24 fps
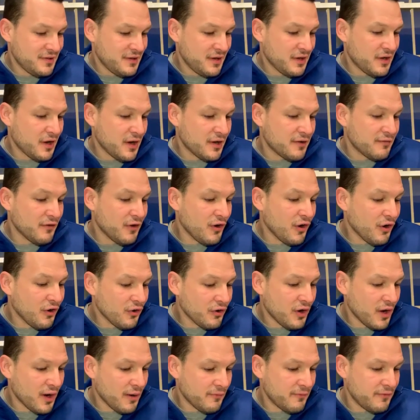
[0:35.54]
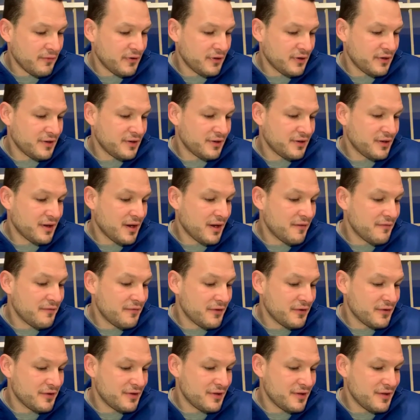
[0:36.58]
A God of all comfort.
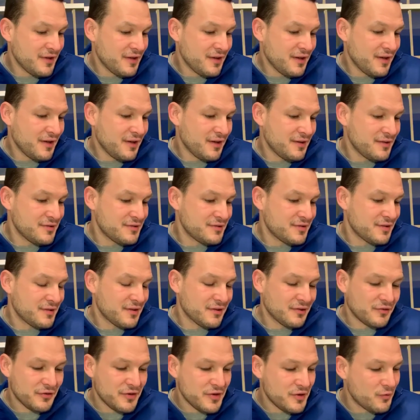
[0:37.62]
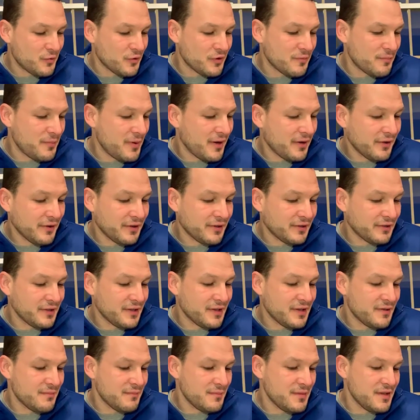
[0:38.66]
Comfort is the Greek word
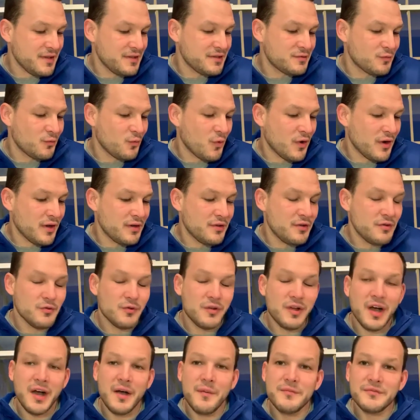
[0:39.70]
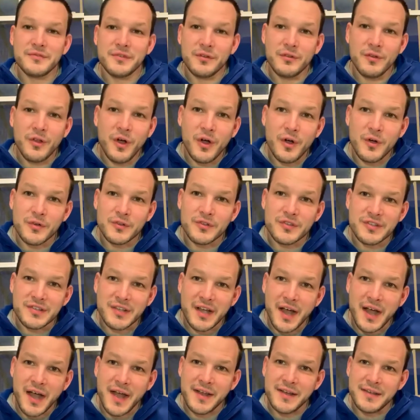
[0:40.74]
paraclete. It means one who comes
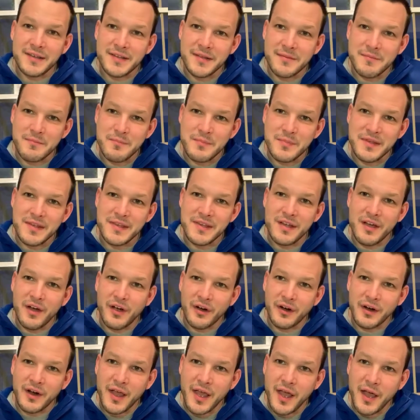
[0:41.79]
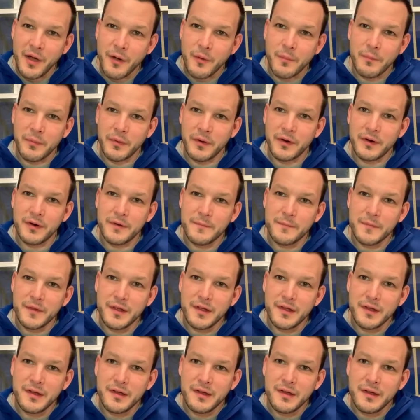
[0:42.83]
alongside to be our helper.
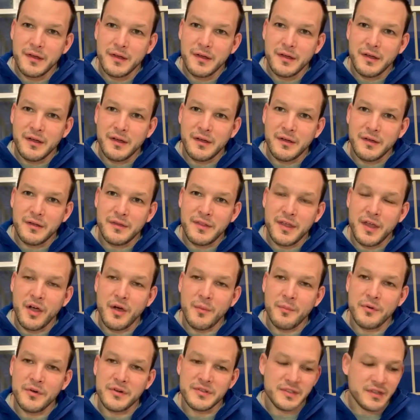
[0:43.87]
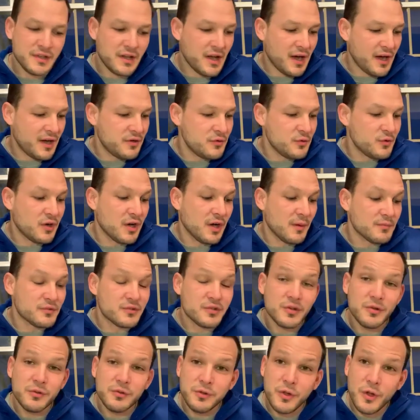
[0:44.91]
The helper is the God who comes
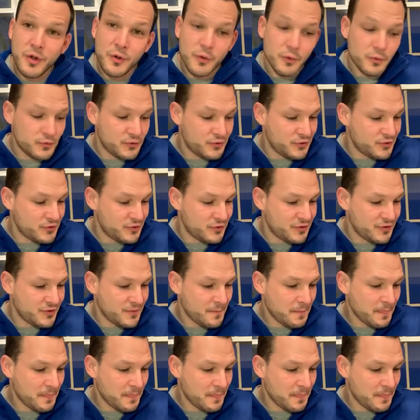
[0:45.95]
close.